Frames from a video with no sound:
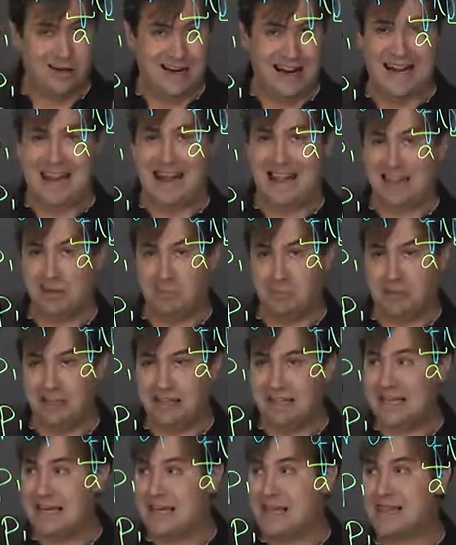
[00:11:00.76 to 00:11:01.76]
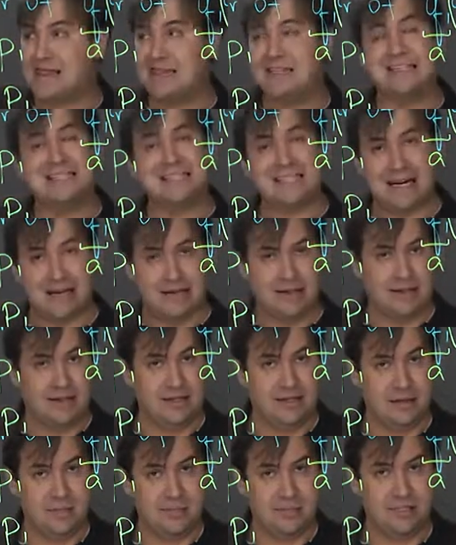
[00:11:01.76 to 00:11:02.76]
an element in the second
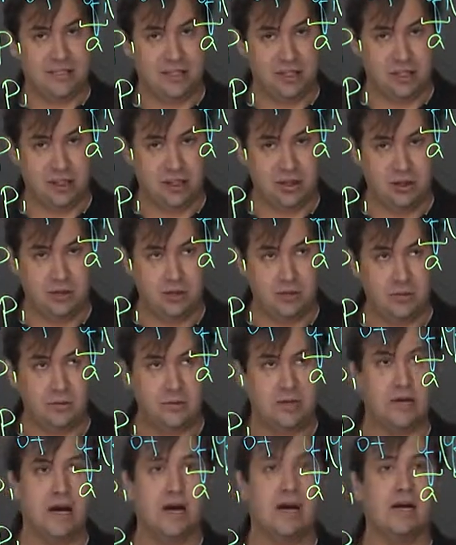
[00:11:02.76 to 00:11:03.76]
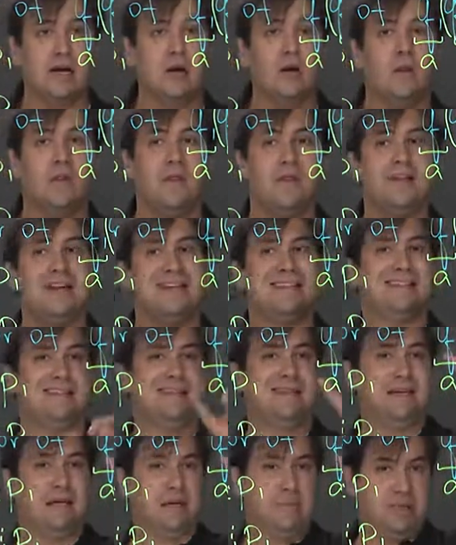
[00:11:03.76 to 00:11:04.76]
decomposition, where I call this
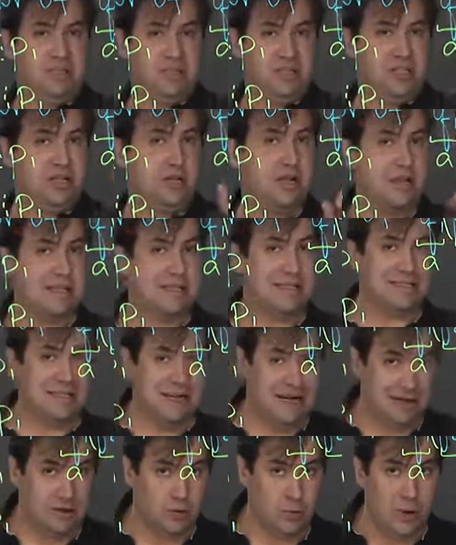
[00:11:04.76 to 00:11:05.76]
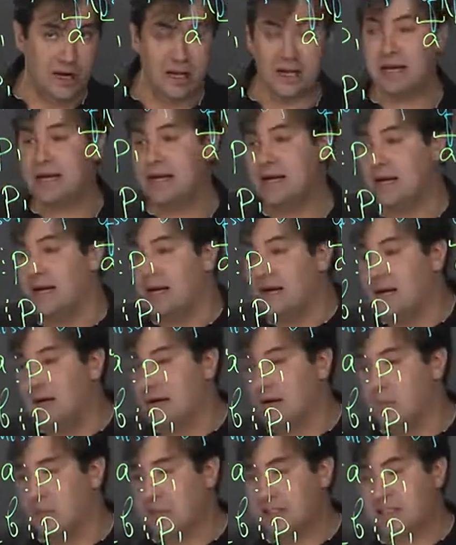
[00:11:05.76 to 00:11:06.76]
decomposition the second one.
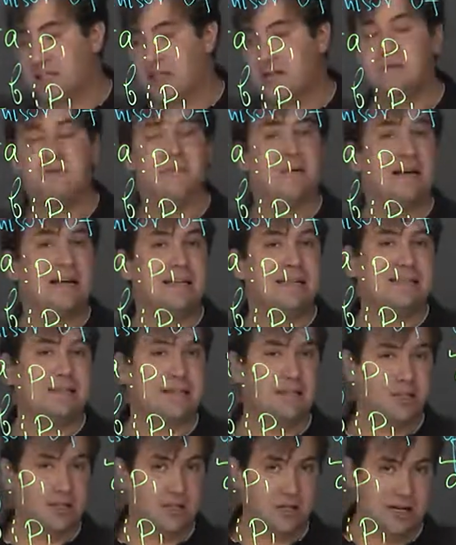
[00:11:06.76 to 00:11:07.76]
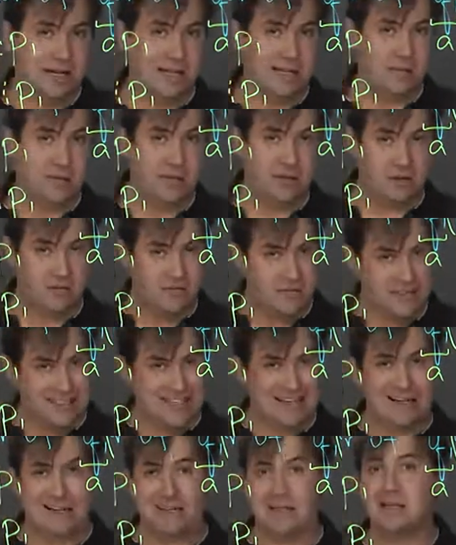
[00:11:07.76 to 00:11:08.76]
We'll certainly find such an element of the
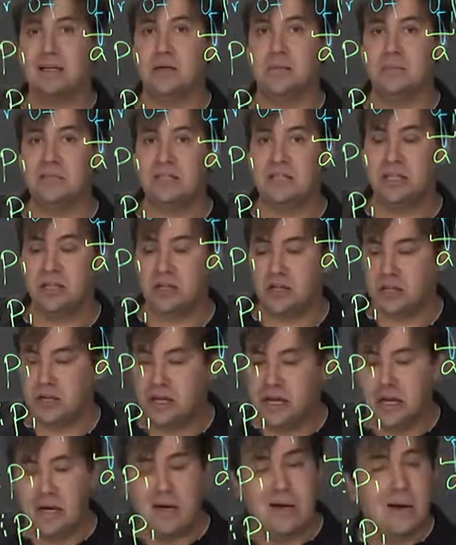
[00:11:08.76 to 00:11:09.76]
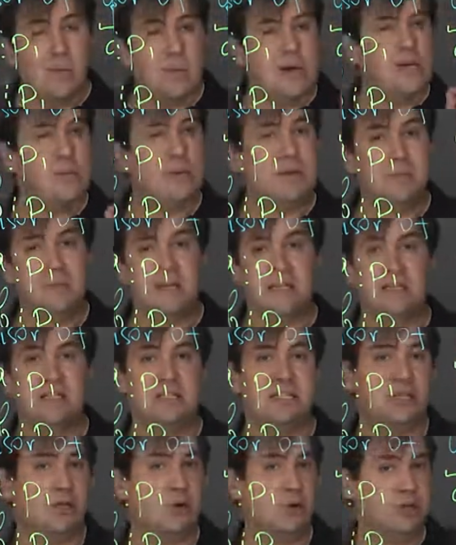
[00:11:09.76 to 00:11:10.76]
second decomposition, which will be
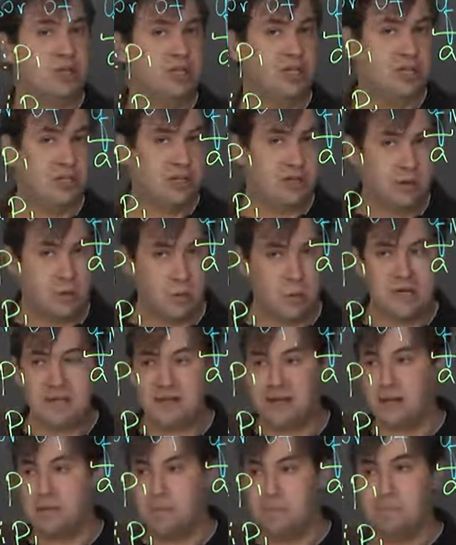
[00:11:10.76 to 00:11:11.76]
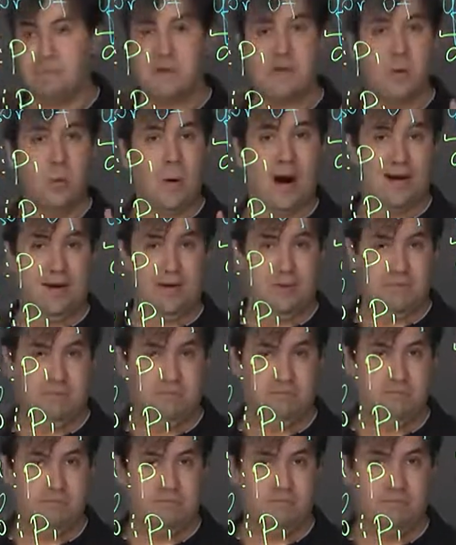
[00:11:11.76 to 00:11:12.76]
associated with P1.
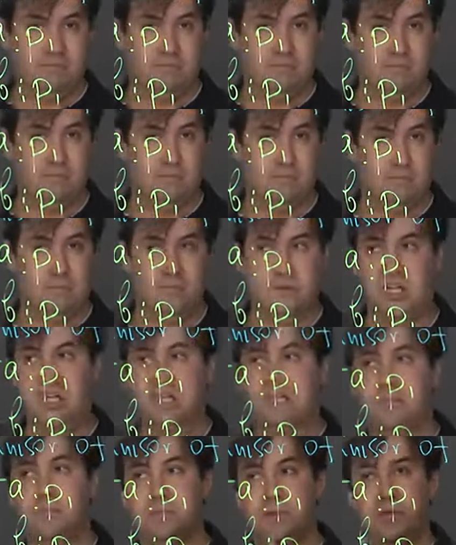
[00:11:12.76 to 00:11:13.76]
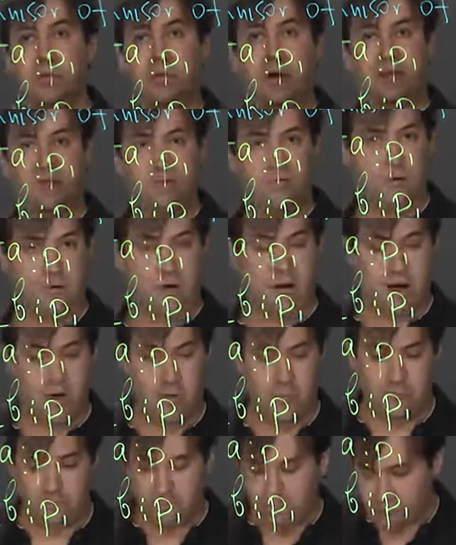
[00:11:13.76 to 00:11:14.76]
Just P1 for now.
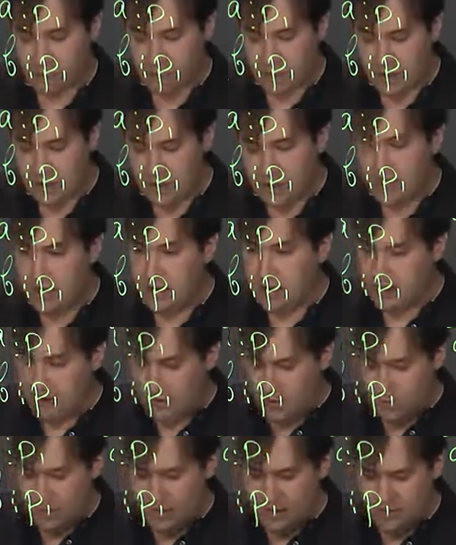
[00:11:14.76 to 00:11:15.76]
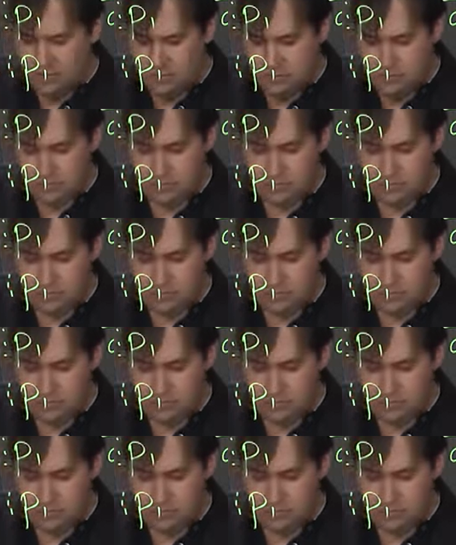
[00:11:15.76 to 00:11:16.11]
Well,